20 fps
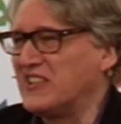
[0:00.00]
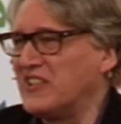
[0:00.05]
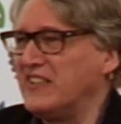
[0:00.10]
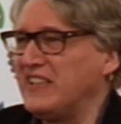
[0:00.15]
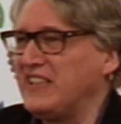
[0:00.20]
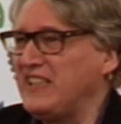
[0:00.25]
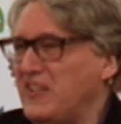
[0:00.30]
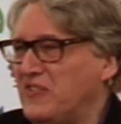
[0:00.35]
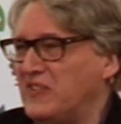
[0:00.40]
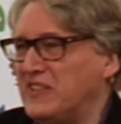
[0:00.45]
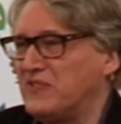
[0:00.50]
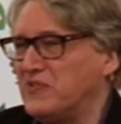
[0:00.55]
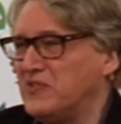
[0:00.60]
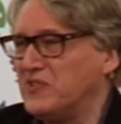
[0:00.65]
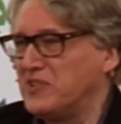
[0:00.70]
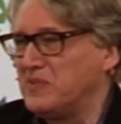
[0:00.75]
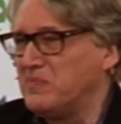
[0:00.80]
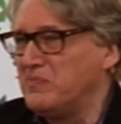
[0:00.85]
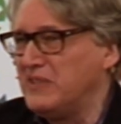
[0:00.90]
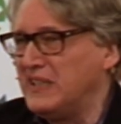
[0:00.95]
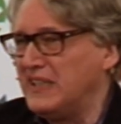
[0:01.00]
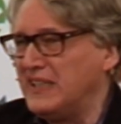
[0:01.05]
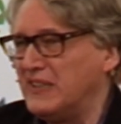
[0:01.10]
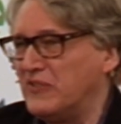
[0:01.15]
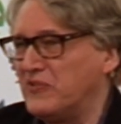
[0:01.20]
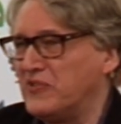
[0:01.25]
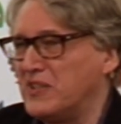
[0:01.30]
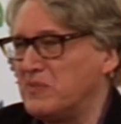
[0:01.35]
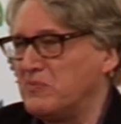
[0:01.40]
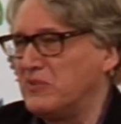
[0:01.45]
So if it would be
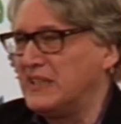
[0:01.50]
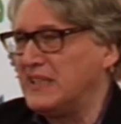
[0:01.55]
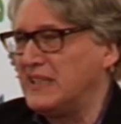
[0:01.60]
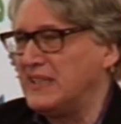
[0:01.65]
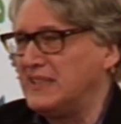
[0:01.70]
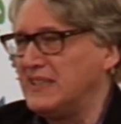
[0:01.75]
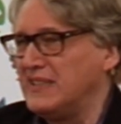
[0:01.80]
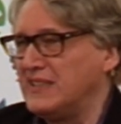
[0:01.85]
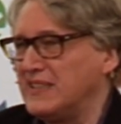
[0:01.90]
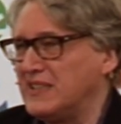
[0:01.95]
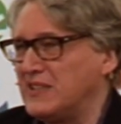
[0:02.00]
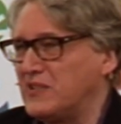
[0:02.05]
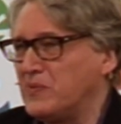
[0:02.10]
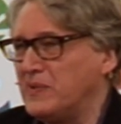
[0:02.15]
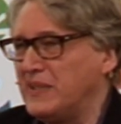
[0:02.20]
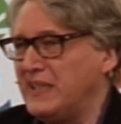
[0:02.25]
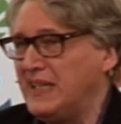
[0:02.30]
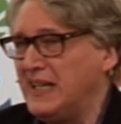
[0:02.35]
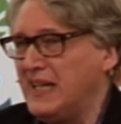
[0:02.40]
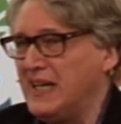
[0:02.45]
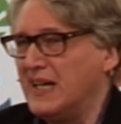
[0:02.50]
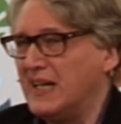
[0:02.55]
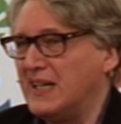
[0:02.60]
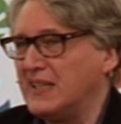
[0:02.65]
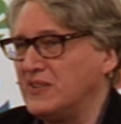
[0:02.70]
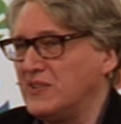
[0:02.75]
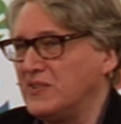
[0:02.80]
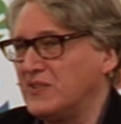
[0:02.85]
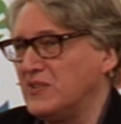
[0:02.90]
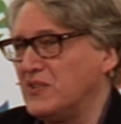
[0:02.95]
formulated in this way, I
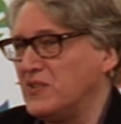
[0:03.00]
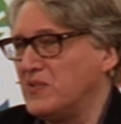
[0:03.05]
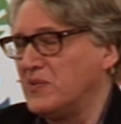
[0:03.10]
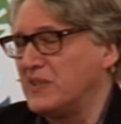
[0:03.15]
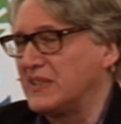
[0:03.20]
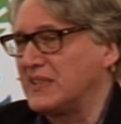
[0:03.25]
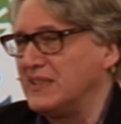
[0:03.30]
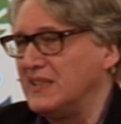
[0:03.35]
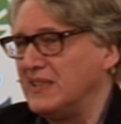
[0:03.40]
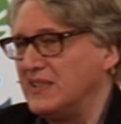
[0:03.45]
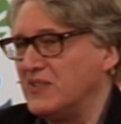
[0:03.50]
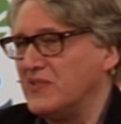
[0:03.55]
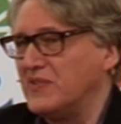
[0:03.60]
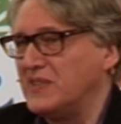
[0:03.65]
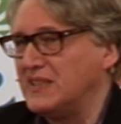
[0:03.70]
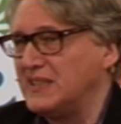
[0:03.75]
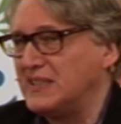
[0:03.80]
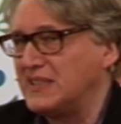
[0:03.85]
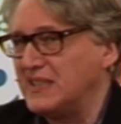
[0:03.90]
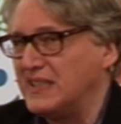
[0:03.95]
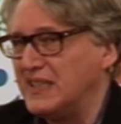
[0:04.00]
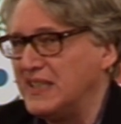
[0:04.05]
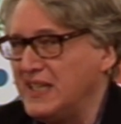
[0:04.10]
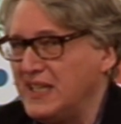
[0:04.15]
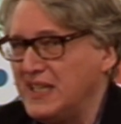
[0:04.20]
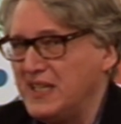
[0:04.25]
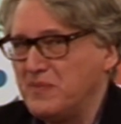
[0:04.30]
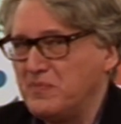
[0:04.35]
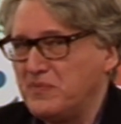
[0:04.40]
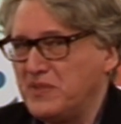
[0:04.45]
don't know what kind of answer
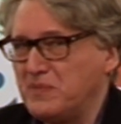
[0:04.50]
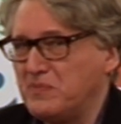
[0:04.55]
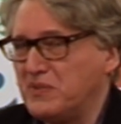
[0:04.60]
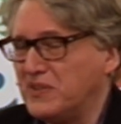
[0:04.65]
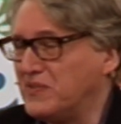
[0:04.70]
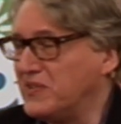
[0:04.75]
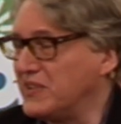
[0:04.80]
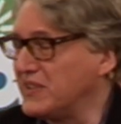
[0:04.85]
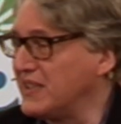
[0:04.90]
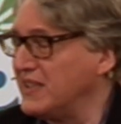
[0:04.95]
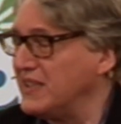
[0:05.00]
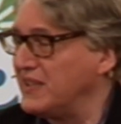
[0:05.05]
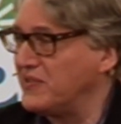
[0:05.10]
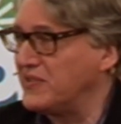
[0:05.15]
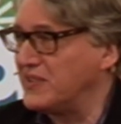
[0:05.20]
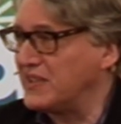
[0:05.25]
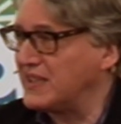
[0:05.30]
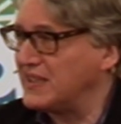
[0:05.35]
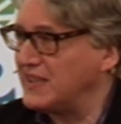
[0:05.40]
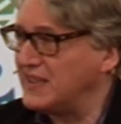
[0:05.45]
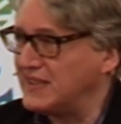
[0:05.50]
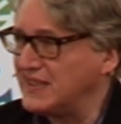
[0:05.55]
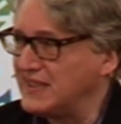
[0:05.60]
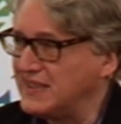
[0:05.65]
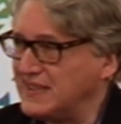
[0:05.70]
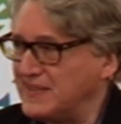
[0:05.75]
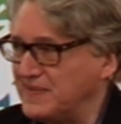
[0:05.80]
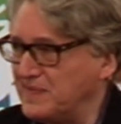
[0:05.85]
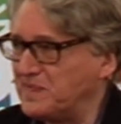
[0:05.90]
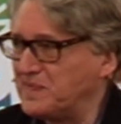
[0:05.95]
people would get for that.